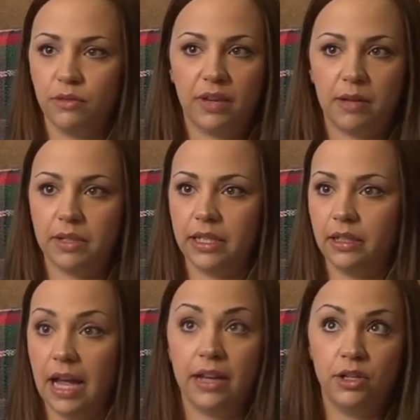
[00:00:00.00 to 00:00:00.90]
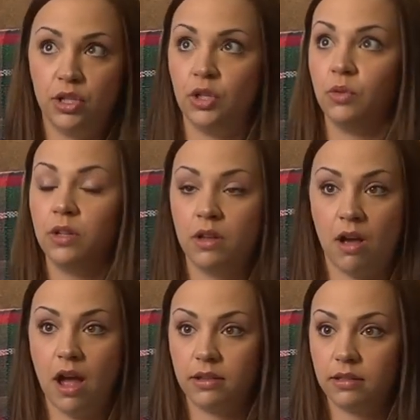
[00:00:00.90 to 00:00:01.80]
family. I do
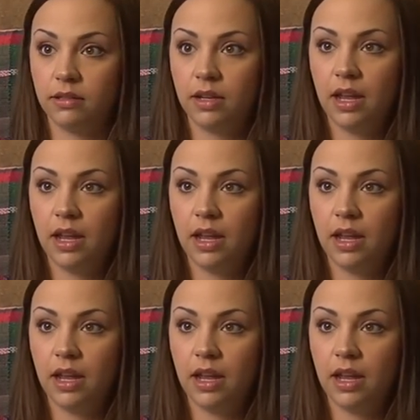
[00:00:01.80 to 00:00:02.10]
not.